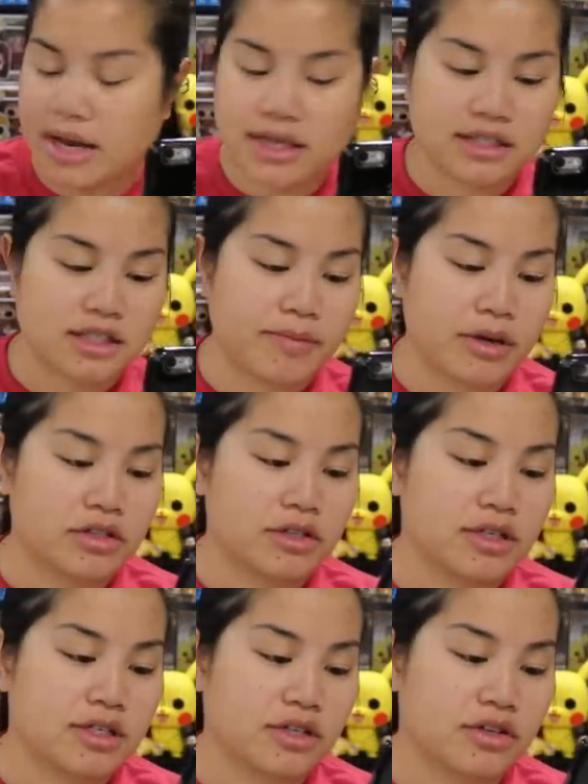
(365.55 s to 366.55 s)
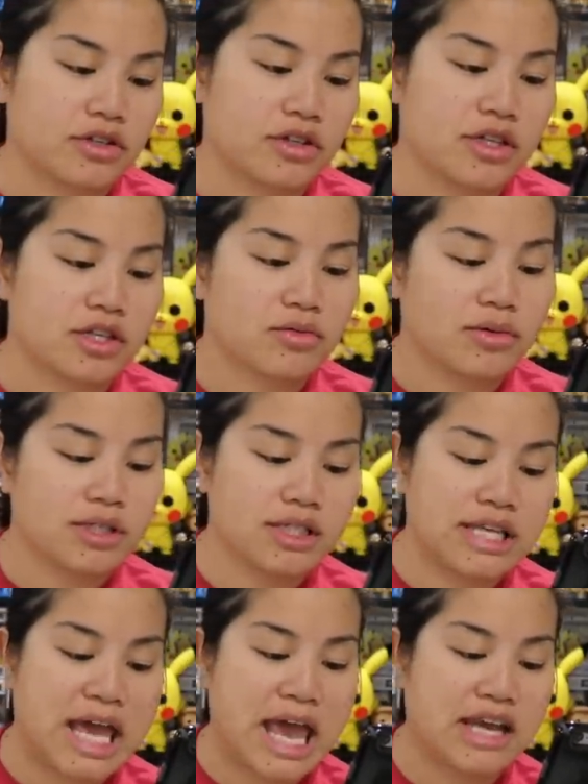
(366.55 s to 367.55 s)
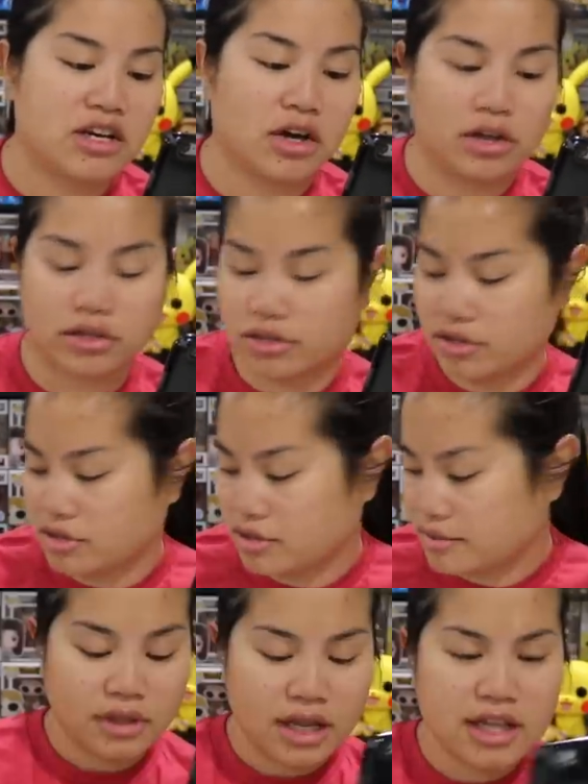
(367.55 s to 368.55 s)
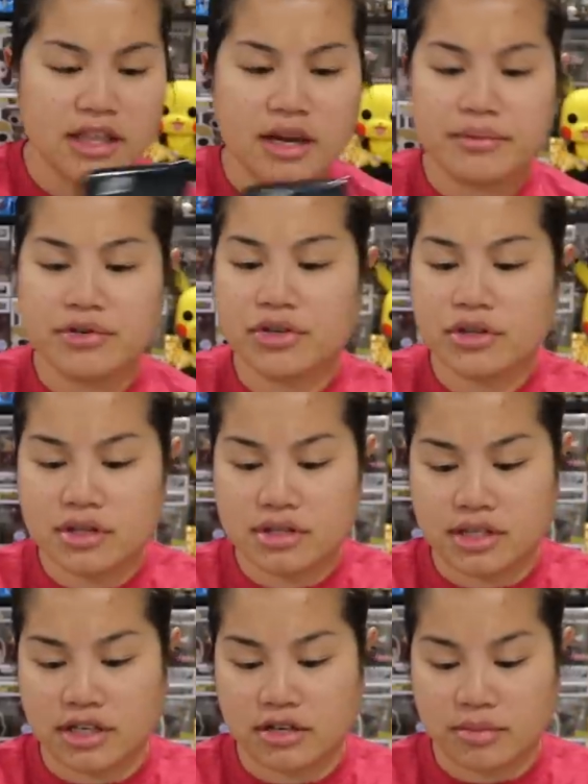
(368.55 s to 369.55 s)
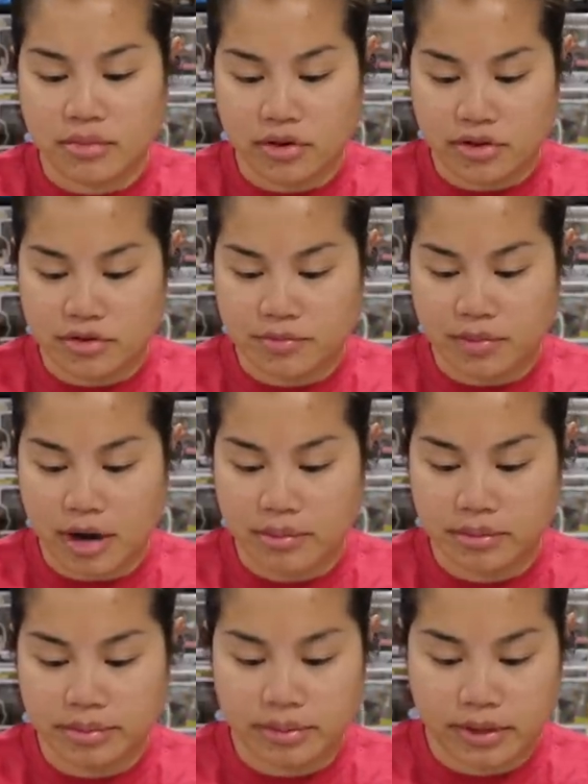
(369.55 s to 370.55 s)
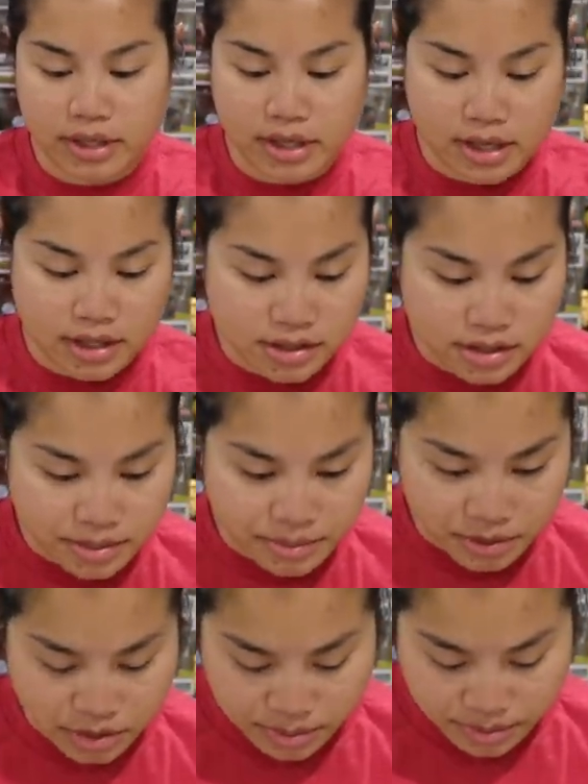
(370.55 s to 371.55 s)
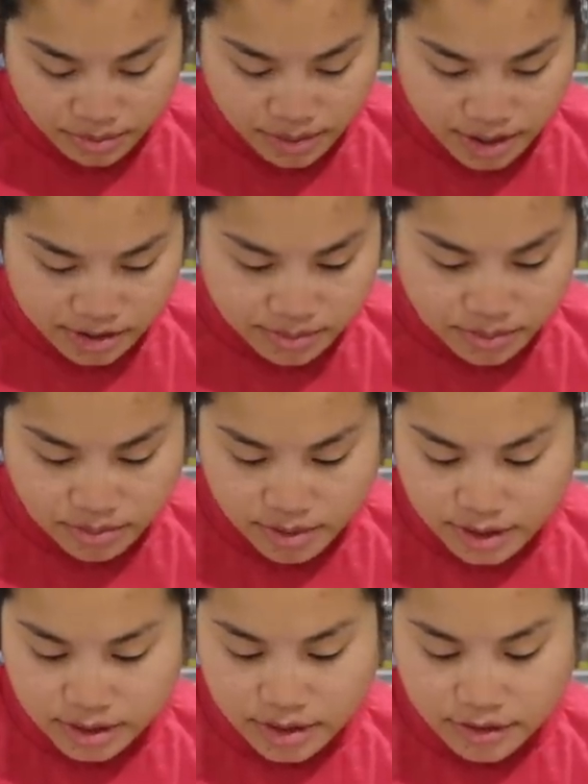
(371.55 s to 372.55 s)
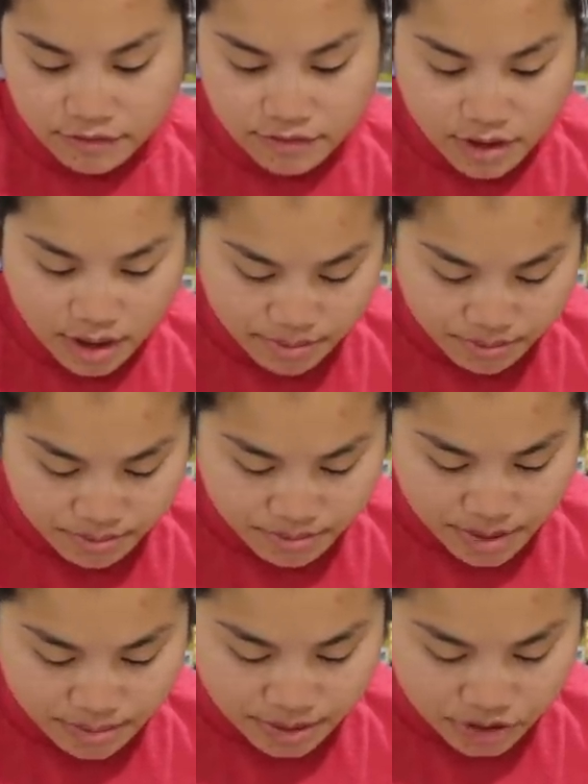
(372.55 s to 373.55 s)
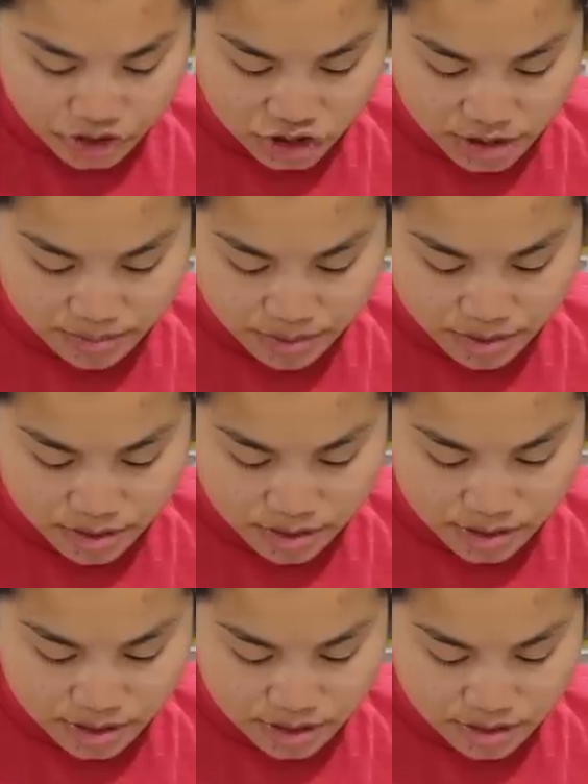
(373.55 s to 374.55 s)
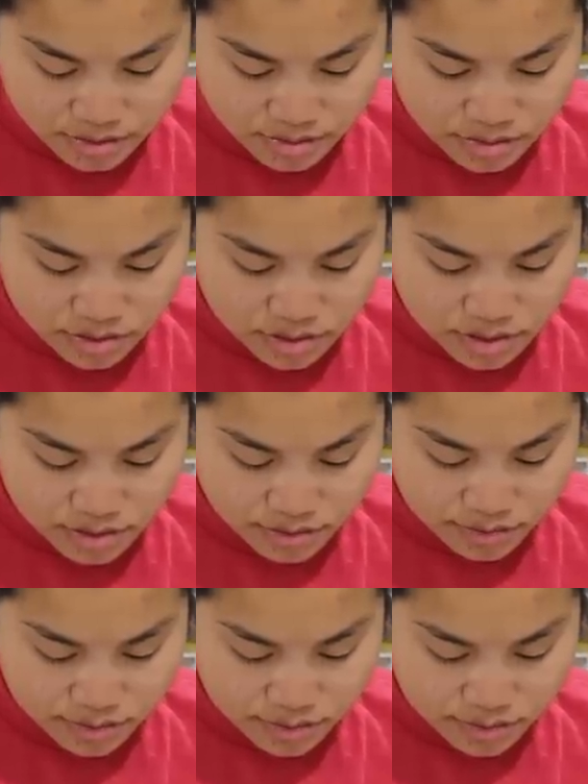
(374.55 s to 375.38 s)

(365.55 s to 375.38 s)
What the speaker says: It has a specialty sticker. So this one's $10. And then I'm sure the Xenomorph is probably a similar price point, if not maybe cheaper. Xenomorph.